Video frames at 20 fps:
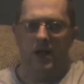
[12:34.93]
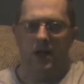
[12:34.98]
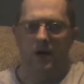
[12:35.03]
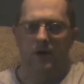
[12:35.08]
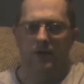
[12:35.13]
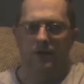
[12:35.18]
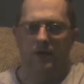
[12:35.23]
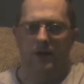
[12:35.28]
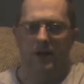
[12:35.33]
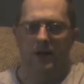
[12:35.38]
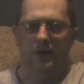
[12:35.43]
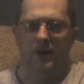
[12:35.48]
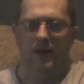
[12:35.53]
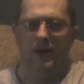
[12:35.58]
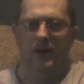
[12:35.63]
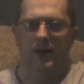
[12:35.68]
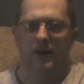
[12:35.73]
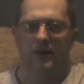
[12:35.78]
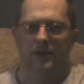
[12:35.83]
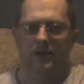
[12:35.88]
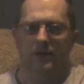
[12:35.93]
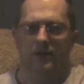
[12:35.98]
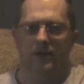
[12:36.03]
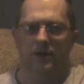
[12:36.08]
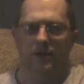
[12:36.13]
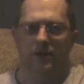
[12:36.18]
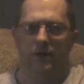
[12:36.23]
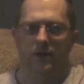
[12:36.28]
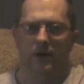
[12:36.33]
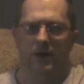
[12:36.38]
Hopefully we can get this
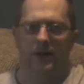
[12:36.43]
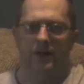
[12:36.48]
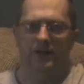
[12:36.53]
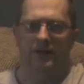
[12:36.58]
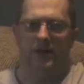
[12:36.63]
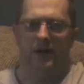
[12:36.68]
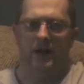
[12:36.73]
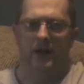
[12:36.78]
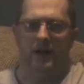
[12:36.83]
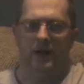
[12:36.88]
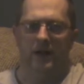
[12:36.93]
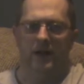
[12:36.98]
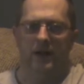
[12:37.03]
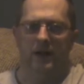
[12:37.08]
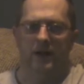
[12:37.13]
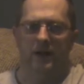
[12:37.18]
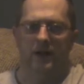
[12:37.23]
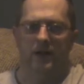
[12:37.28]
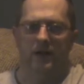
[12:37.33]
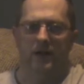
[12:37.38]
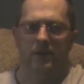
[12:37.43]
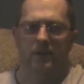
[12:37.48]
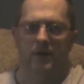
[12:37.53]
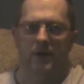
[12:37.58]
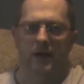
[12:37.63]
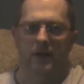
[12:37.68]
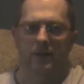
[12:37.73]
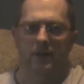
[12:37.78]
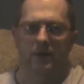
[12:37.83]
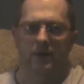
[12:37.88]
over with, and I'll be
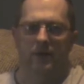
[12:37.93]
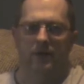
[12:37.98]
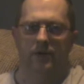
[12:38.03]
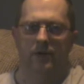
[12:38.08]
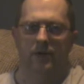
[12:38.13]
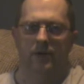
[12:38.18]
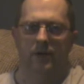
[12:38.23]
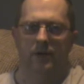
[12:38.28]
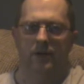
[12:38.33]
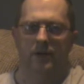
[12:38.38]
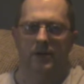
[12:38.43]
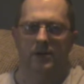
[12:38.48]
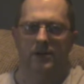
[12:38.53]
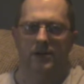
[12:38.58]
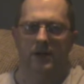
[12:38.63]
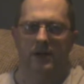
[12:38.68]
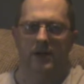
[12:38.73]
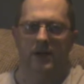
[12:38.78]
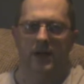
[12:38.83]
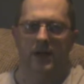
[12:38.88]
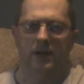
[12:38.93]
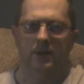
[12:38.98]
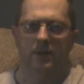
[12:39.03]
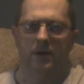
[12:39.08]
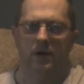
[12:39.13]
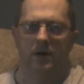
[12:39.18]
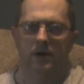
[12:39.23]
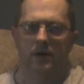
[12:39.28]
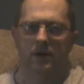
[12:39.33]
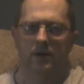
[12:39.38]
able to enjoy the rest of the day
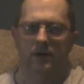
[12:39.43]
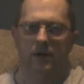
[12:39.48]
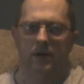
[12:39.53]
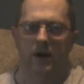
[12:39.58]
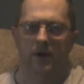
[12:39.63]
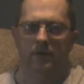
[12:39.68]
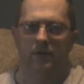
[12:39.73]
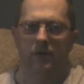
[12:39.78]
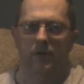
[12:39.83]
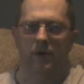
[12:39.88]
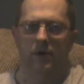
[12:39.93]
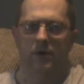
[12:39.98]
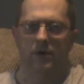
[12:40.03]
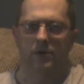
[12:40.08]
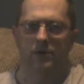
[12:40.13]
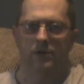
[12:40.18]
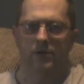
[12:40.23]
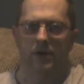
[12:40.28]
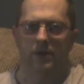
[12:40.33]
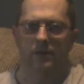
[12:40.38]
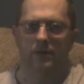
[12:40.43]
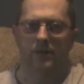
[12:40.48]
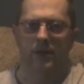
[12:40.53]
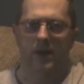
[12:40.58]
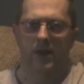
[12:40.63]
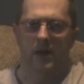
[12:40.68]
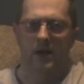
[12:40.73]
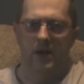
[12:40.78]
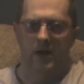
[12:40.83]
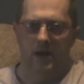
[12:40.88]
tomorrow off work. So
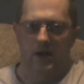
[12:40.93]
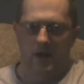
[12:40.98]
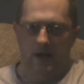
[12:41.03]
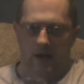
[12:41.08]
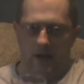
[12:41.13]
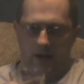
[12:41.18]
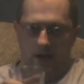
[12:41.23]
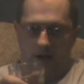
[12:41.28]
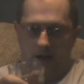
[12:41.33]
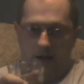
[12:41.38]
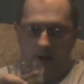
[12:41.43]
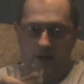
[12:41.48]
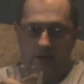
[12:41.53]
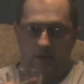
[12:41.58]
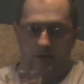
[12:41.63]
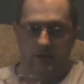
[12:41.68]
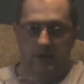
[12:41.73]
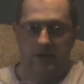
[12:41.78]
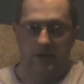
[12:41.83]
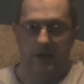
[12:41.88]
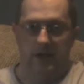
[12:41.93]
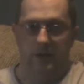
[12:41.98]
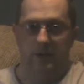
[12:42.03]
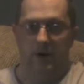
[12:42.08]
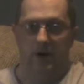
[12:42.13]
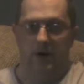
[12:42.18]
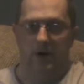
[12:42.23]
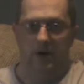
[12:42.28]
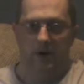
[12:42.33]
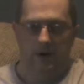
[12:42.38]
see you
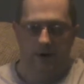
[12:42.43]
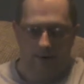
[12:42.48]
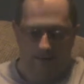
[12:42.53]
tomorrow.